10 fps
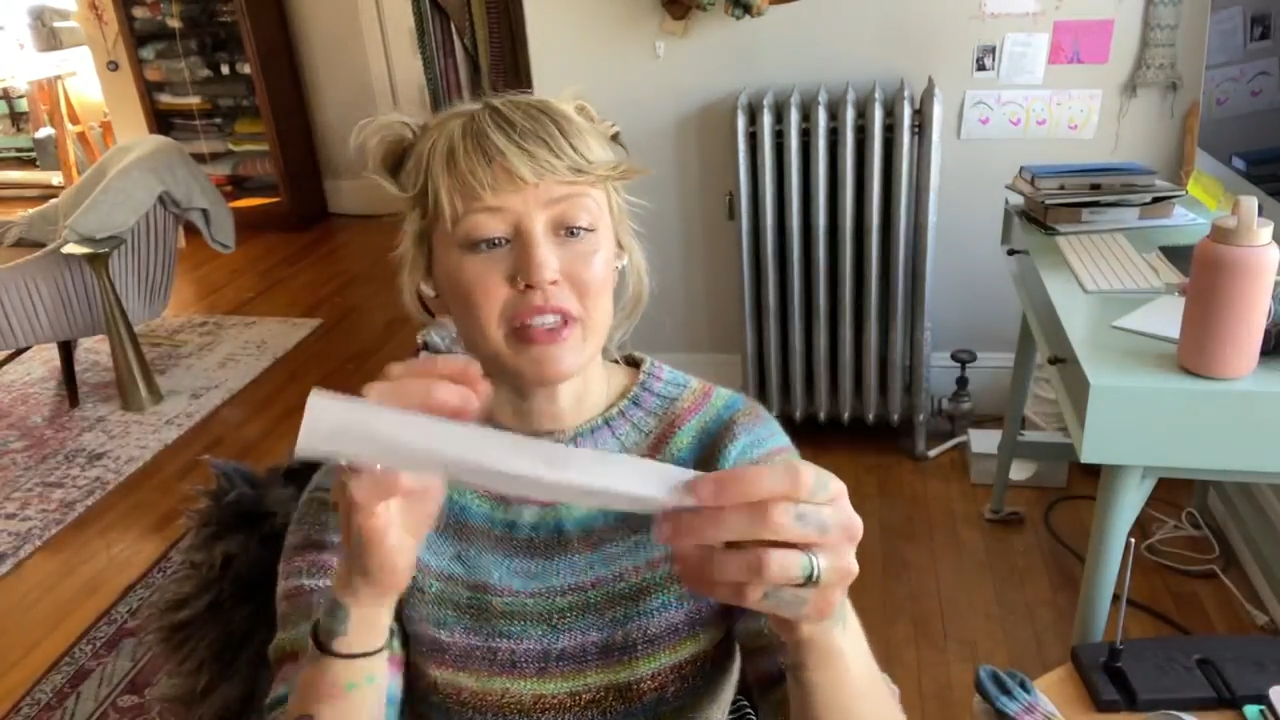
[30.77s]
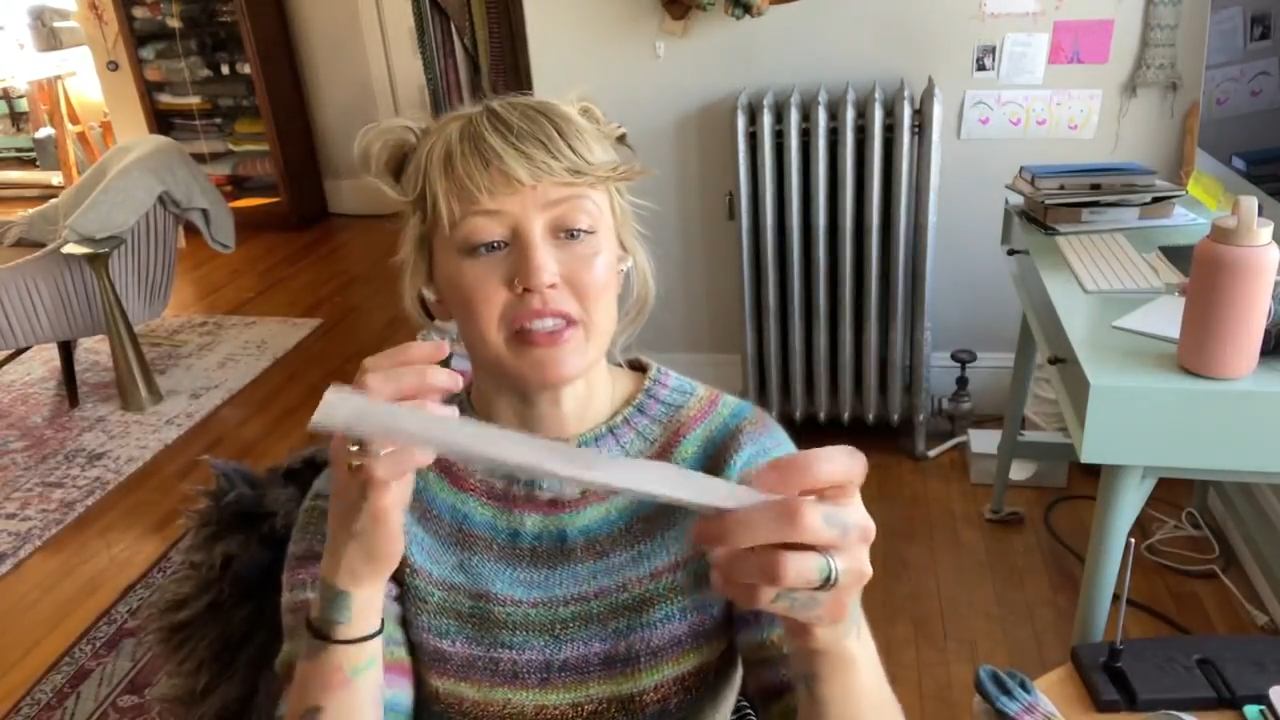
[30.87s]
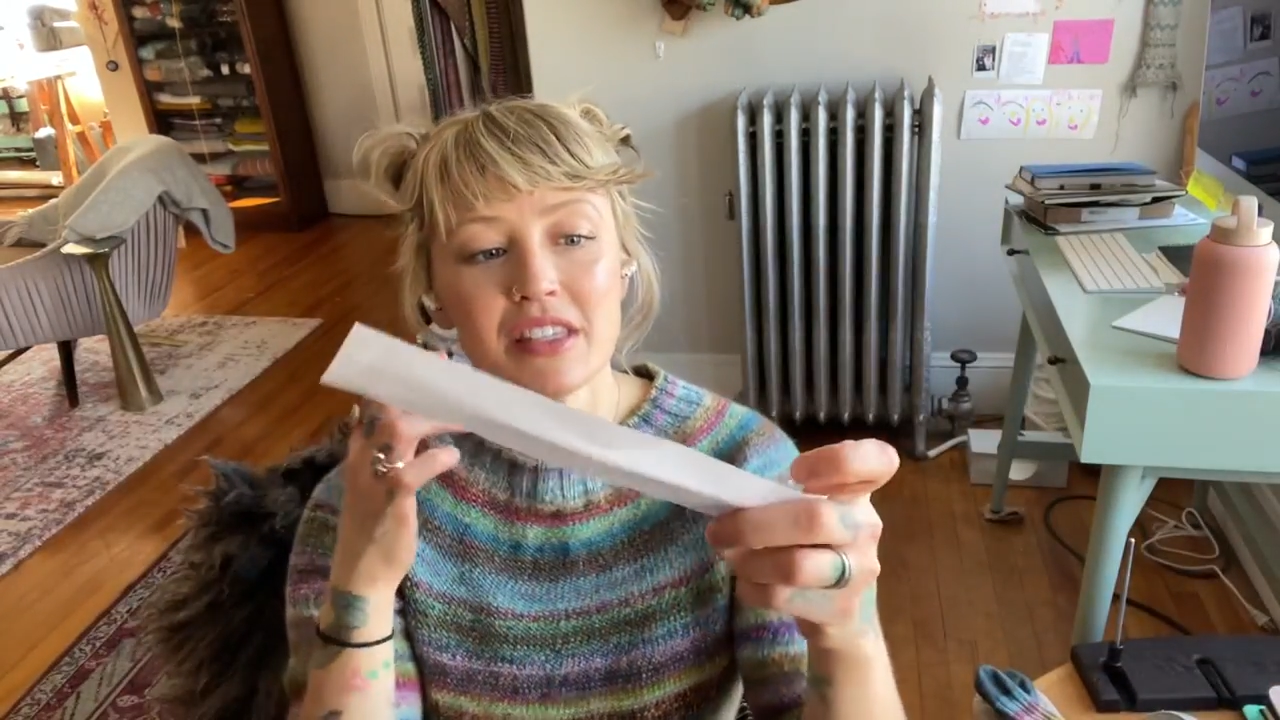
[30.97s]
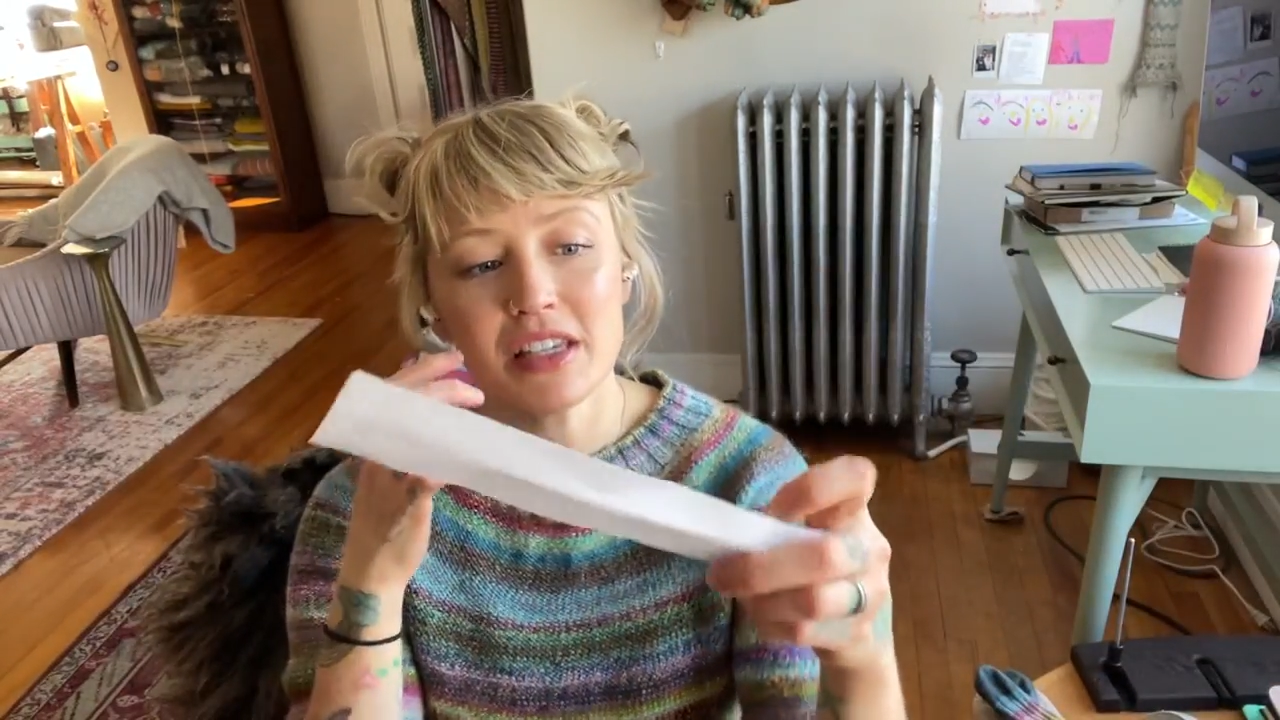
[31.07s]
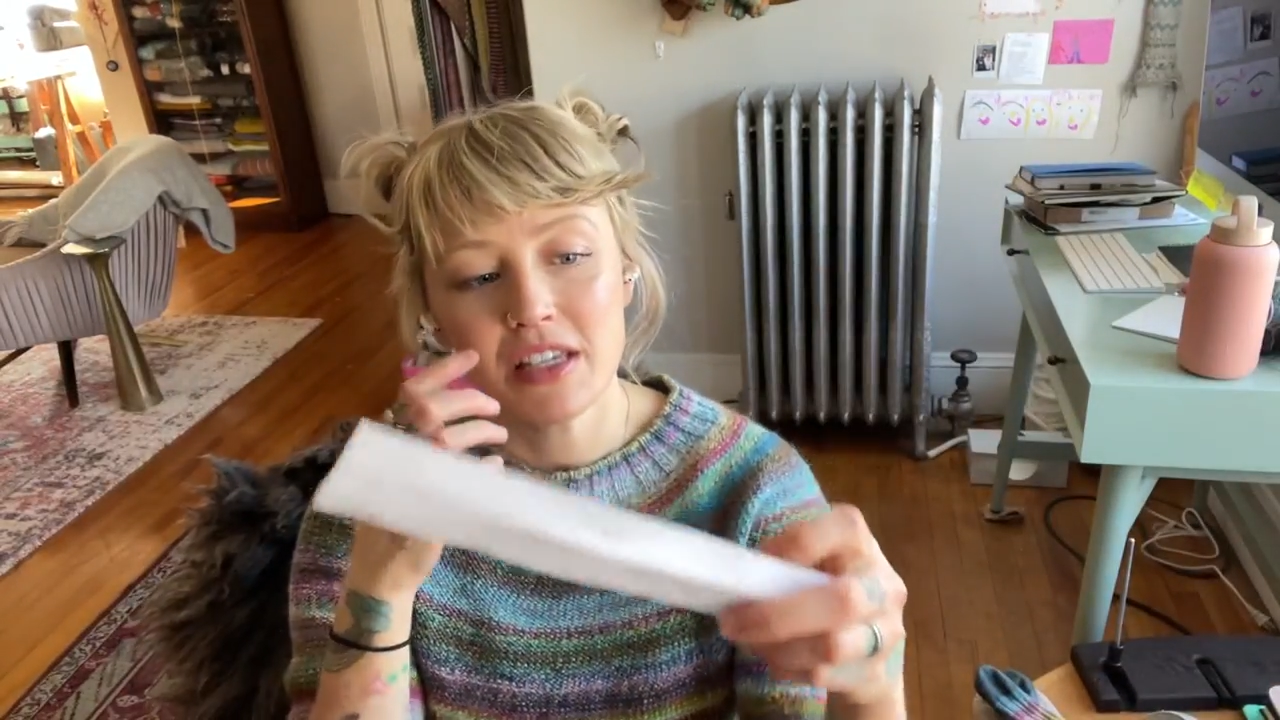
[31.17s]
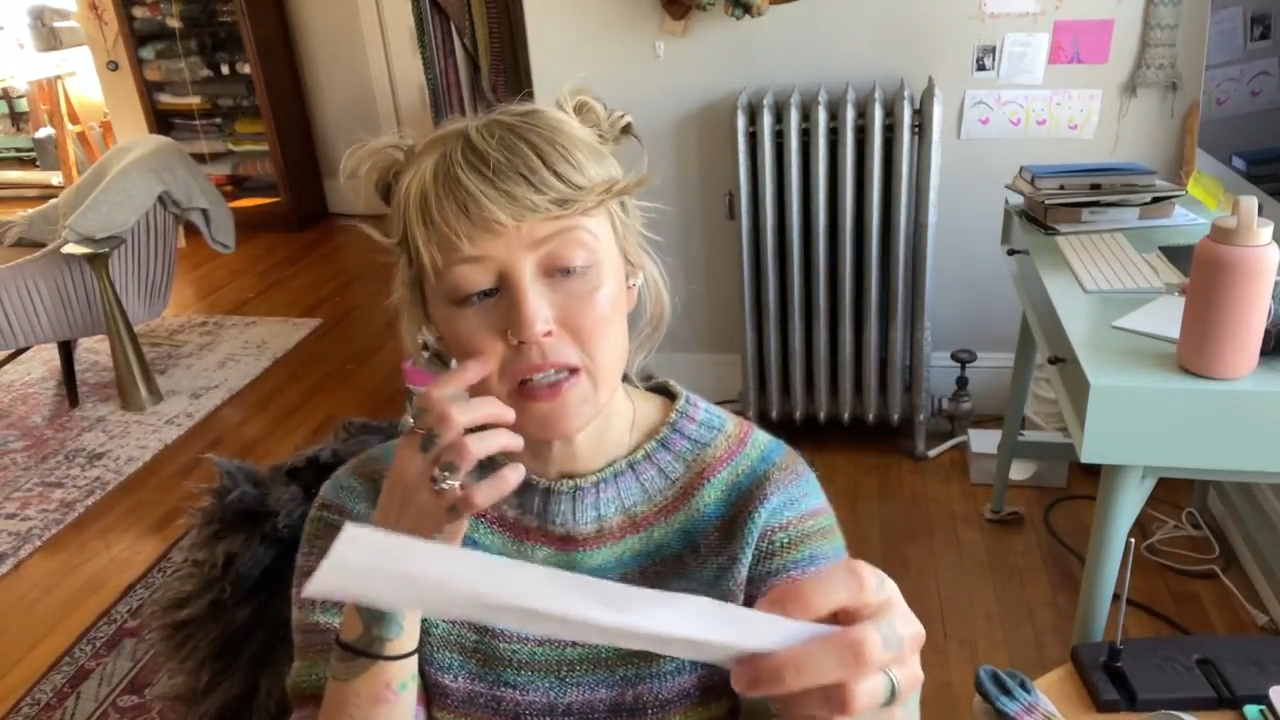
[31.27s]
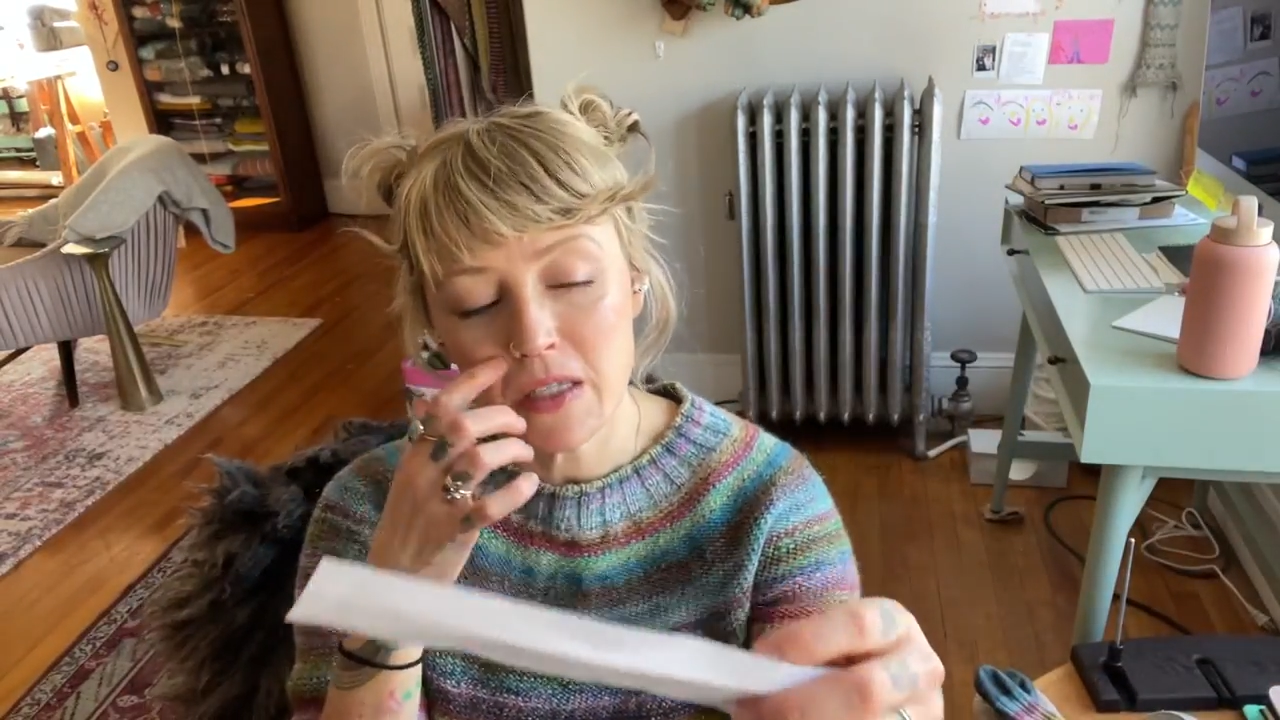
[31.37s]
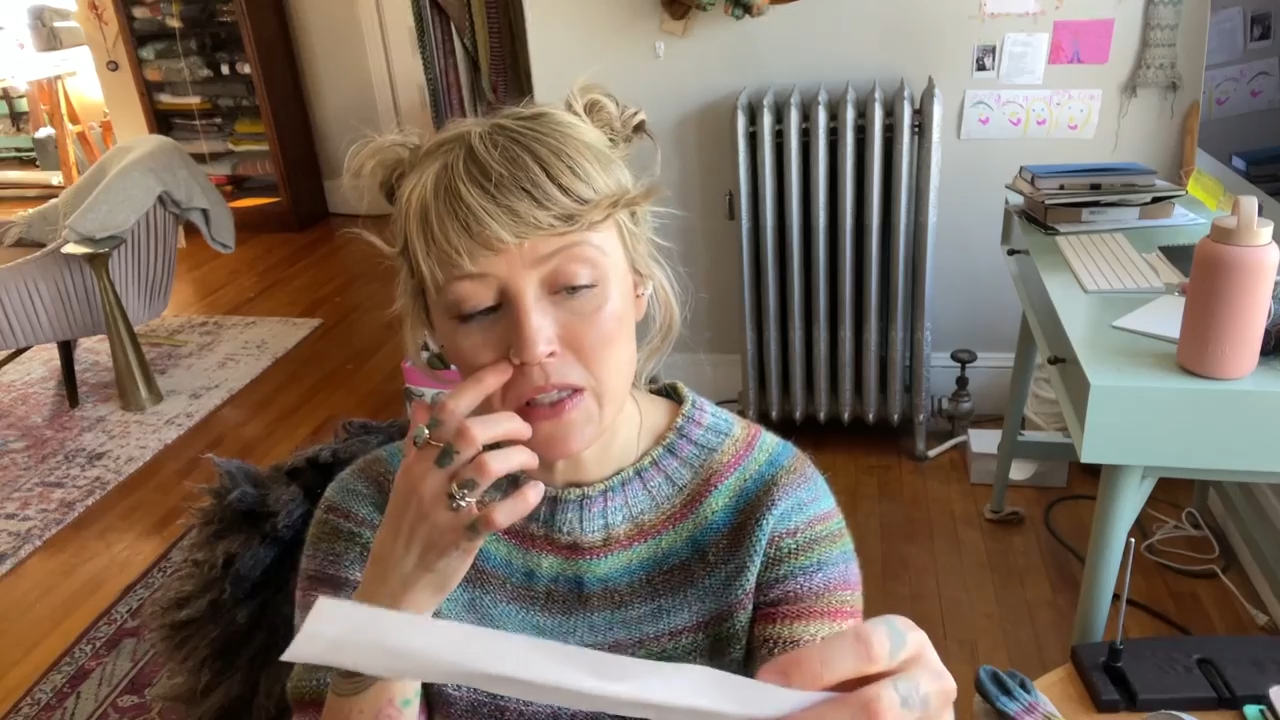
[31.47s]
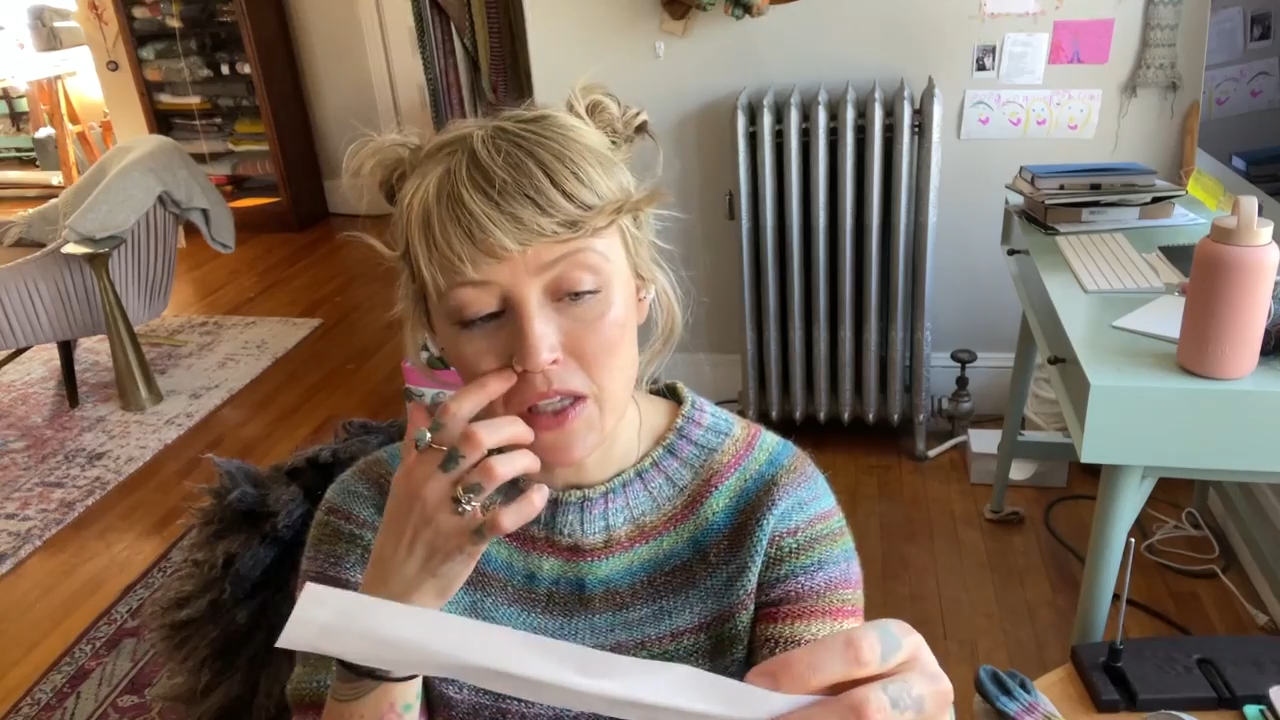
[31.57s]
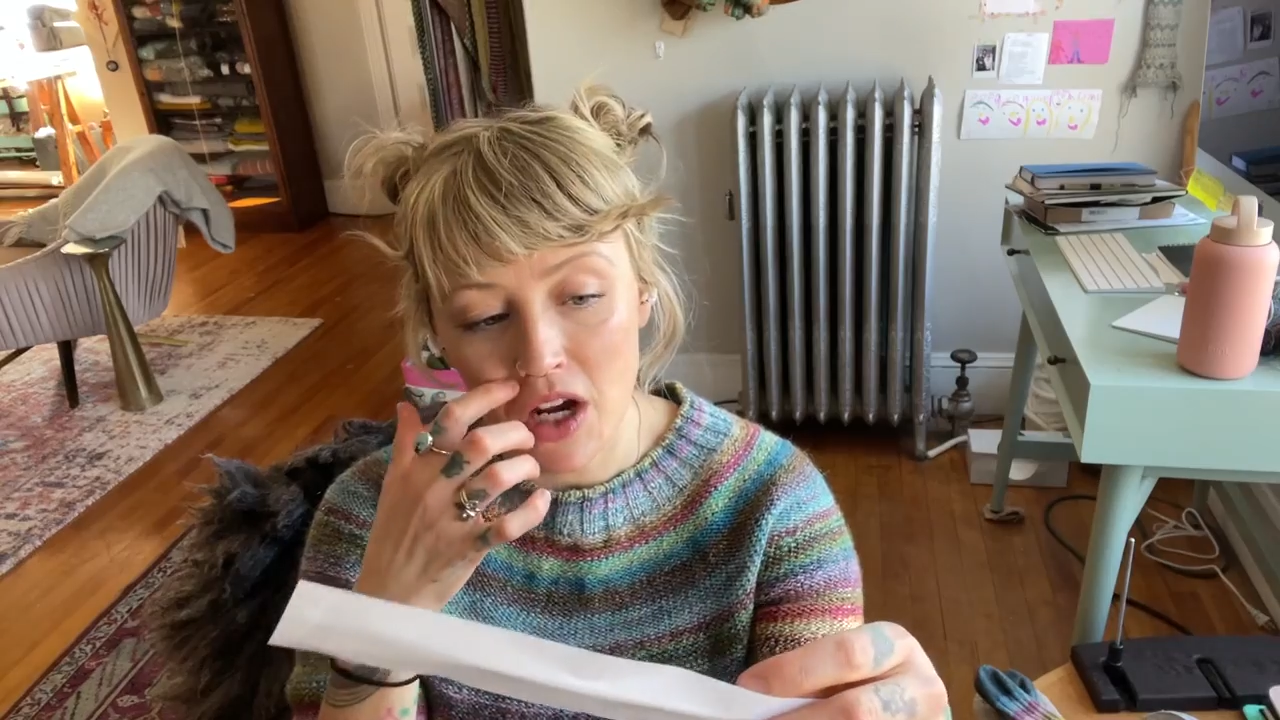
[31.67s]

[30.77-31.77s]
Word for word: this is